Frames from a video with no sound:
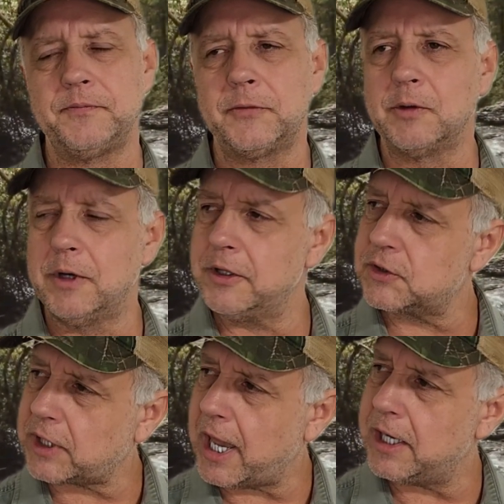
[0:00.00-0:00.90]
Well, this
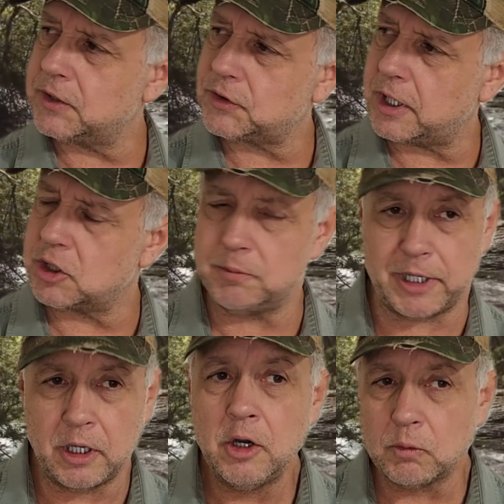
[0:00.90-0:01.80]
cat had said to
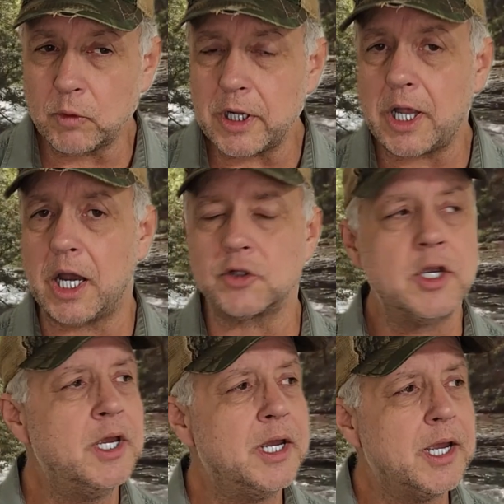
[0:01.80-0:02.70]
me, realize,
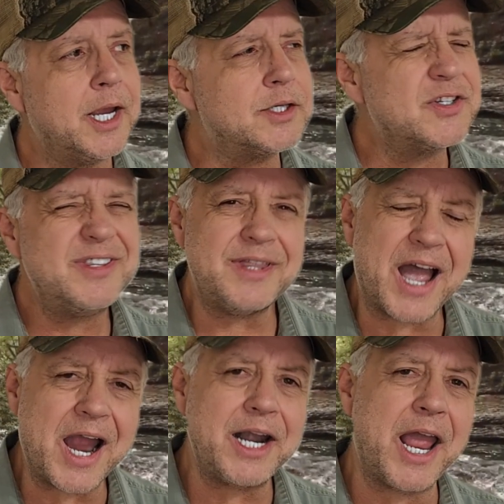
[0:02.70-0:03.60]
it's
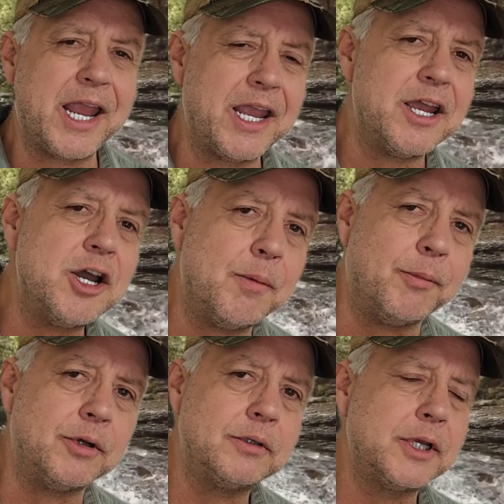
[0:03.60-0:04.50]
9 a.m.
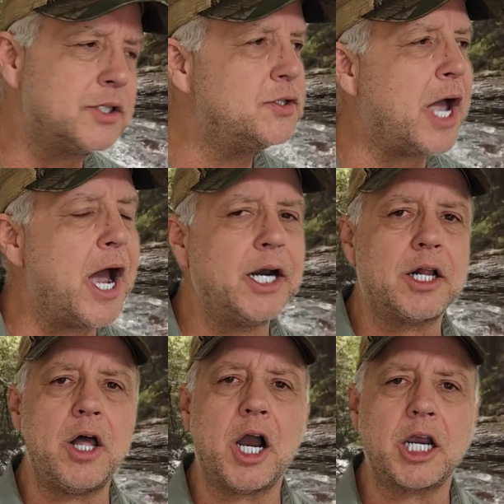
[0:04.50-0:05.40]
It's 9
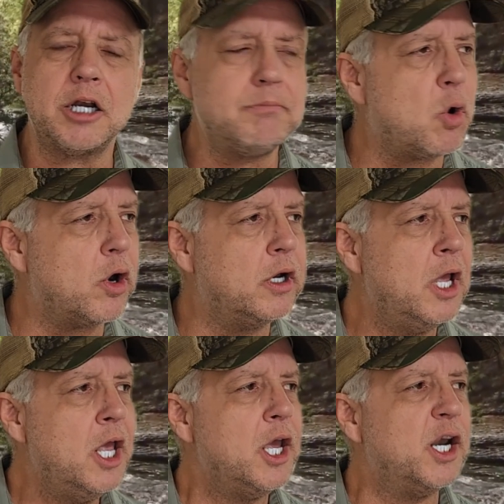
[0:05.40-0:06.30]
o'clock in the morning
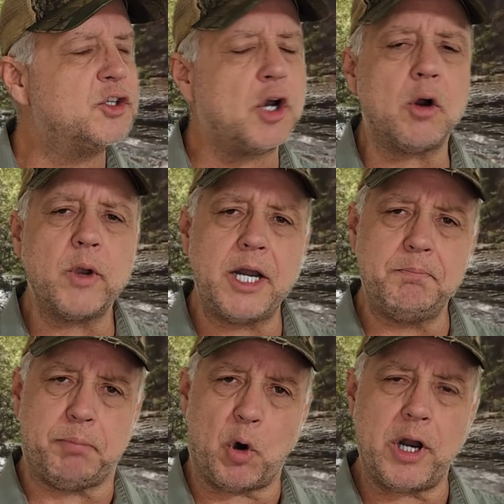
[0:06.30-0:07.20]
and it's already
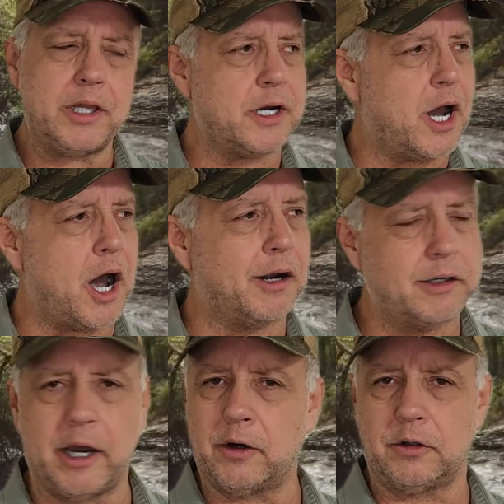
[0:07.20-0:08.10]
boiling hot
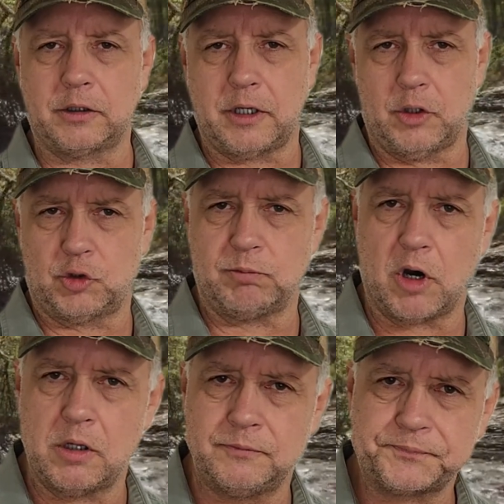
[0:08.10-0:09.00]
down on the coast, bro.